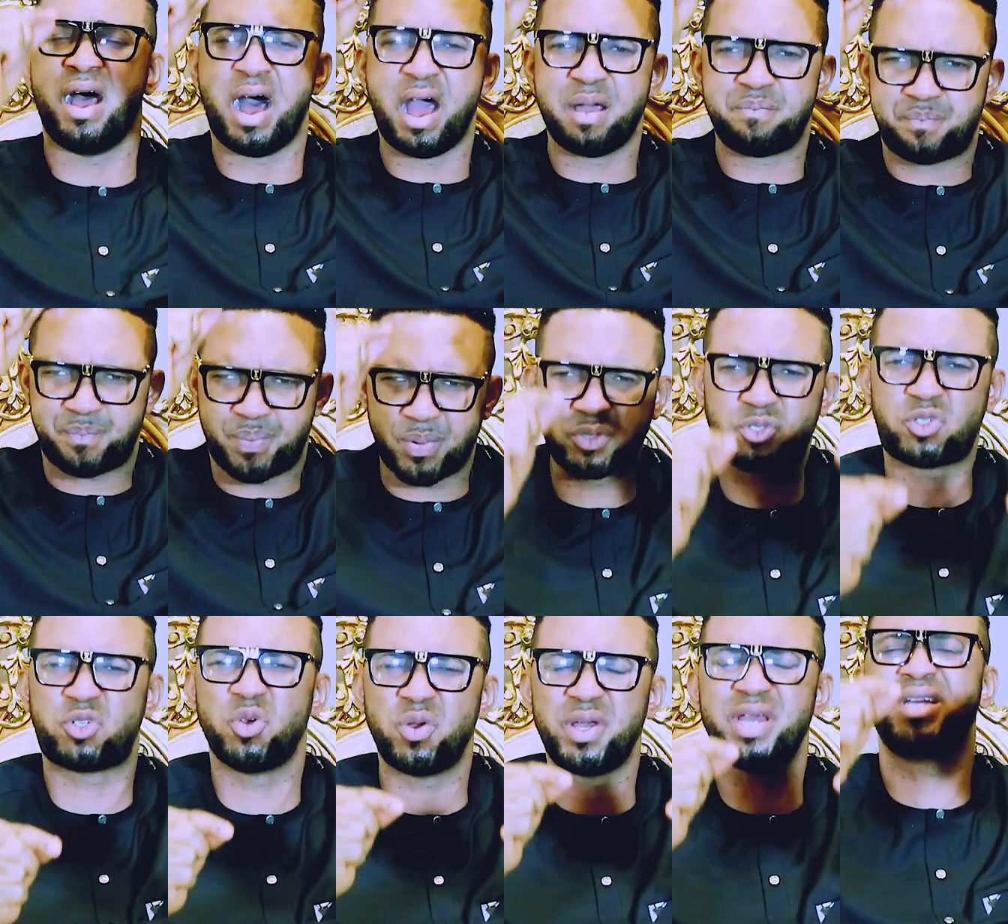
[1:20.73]
I
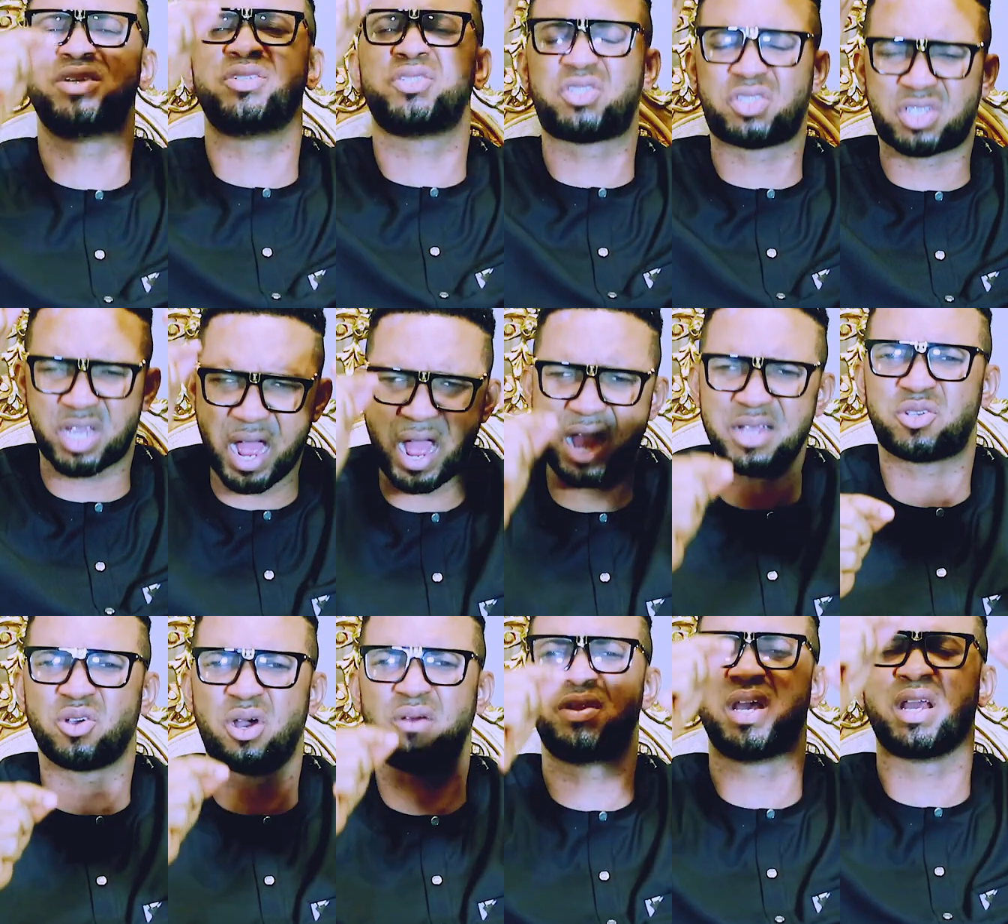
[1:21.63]
put you in
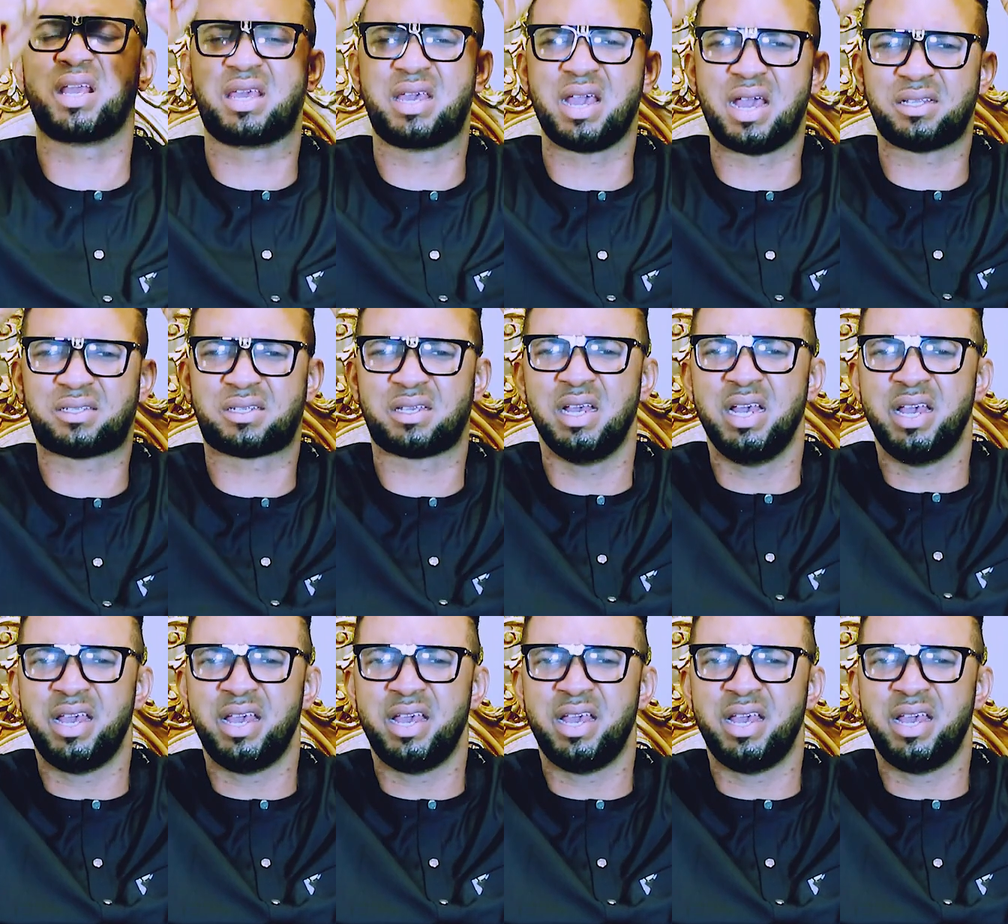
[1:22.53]
charge of the gate